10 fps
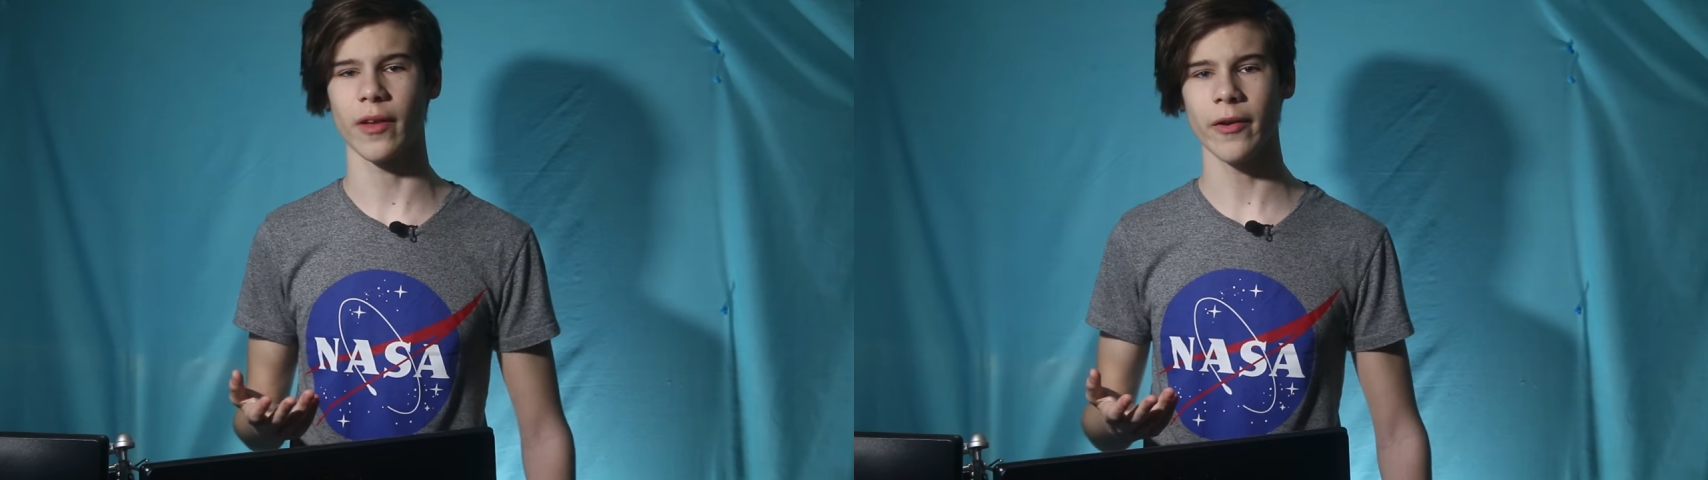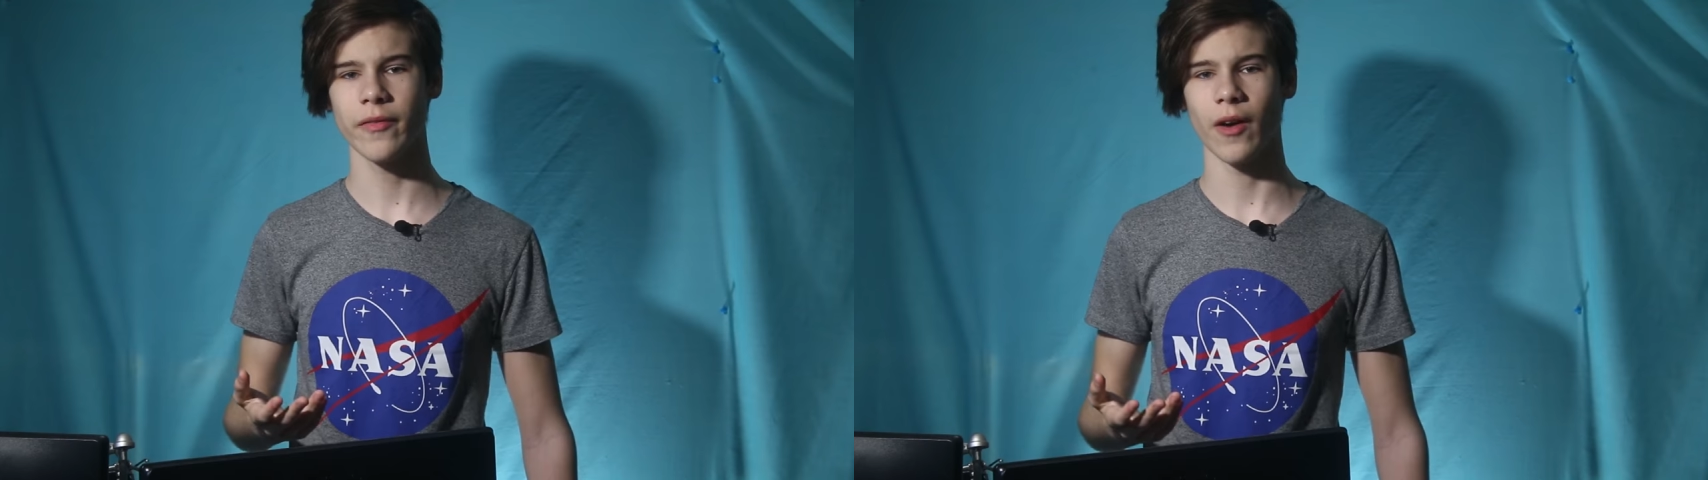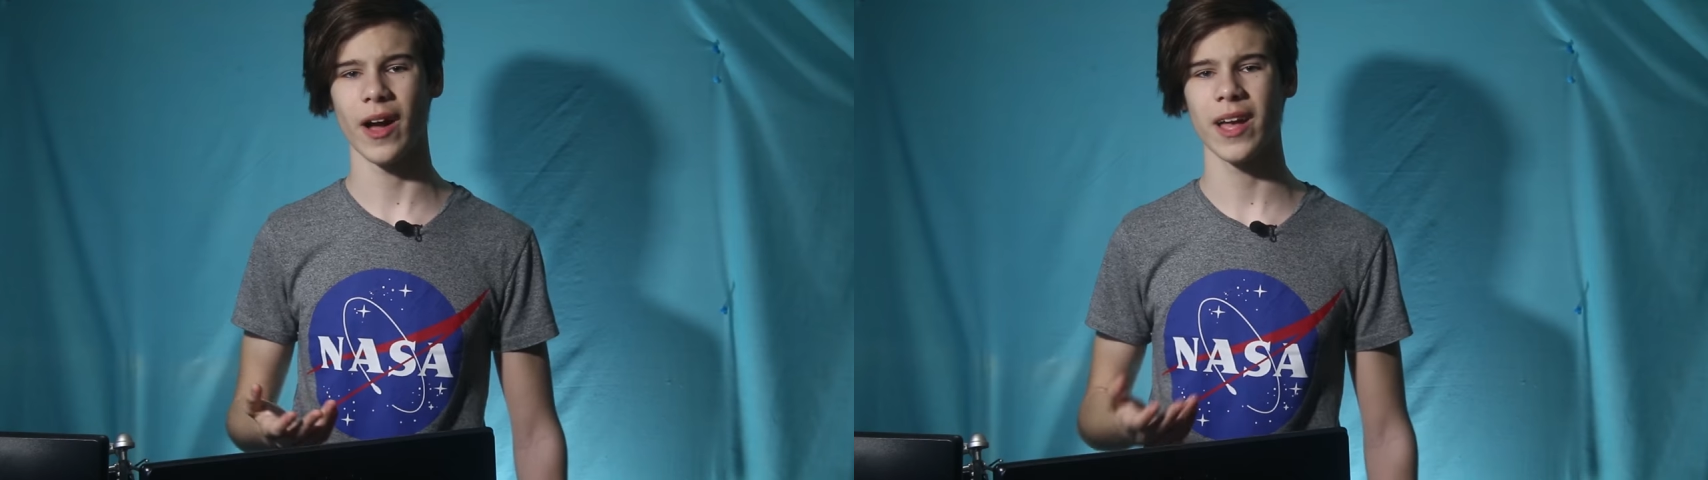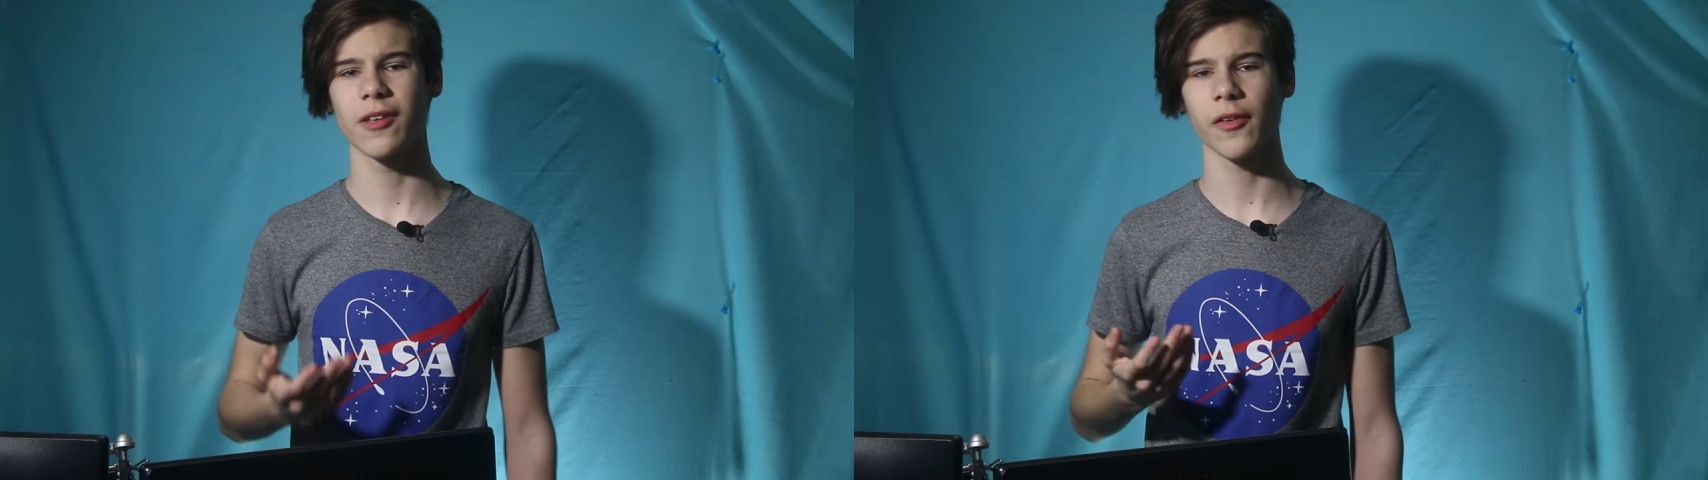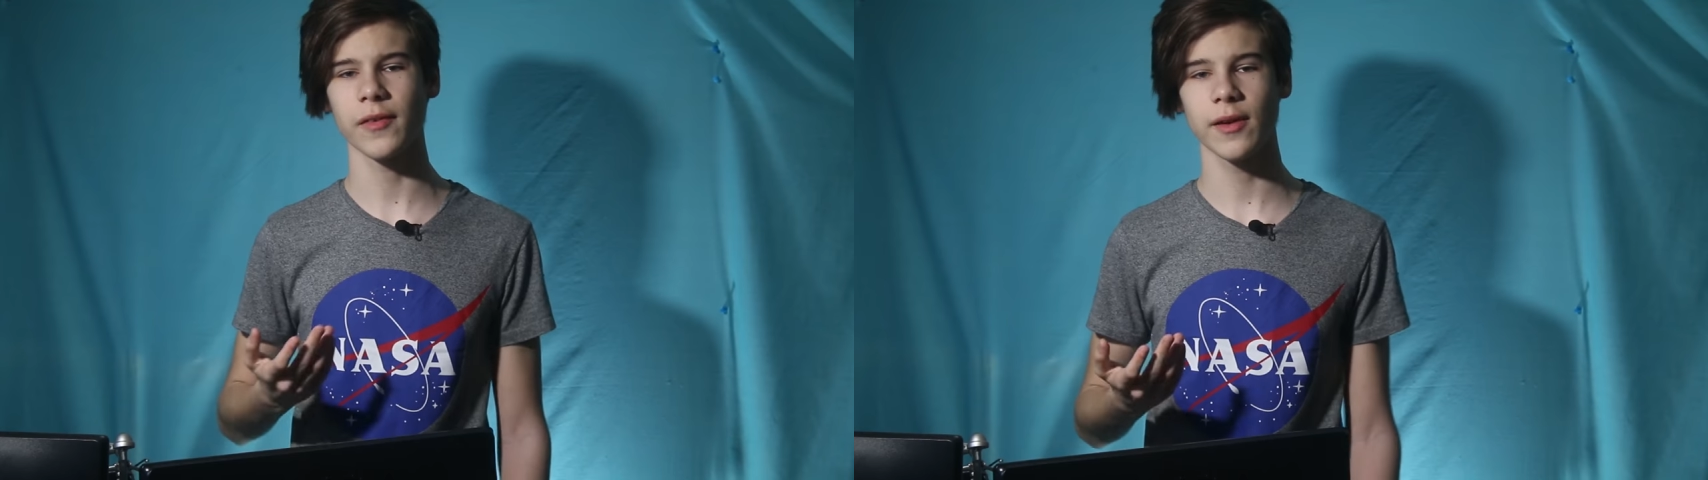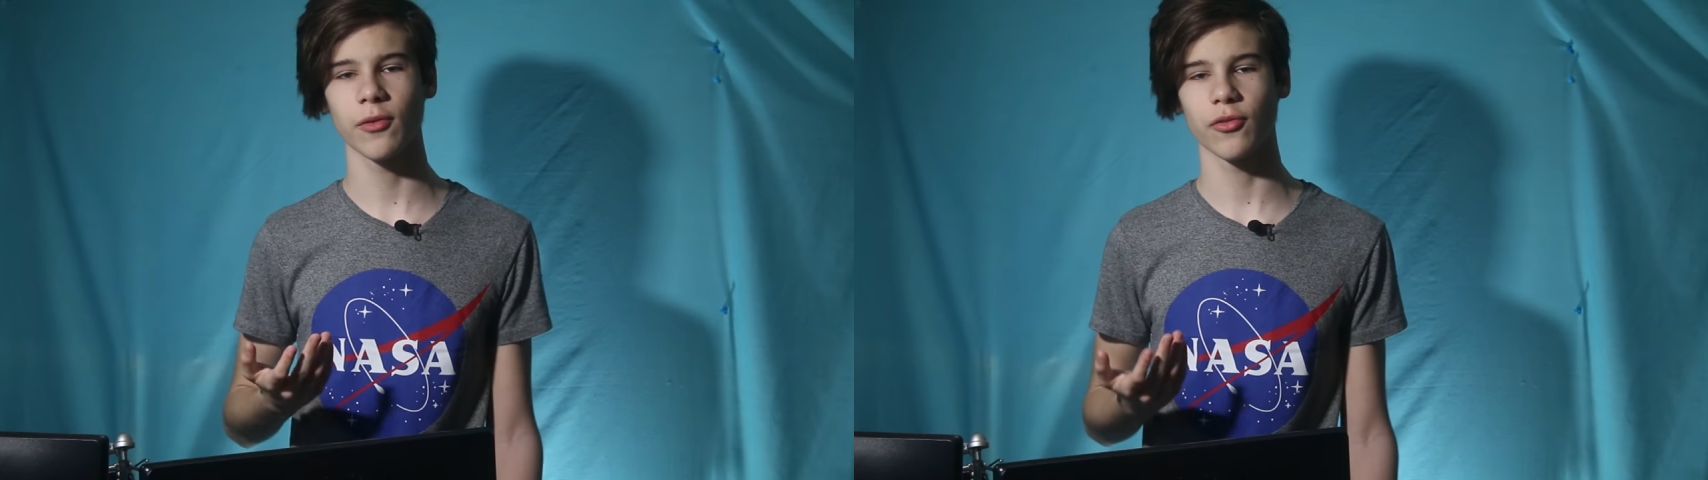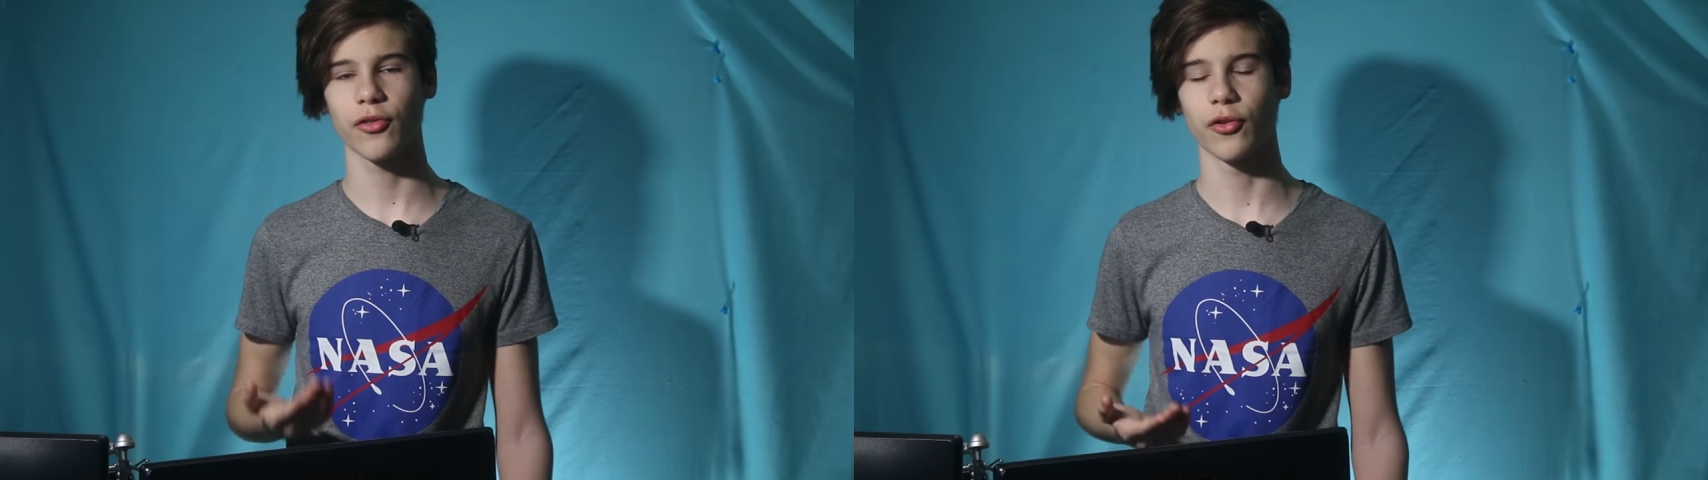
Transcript: so far it has only launched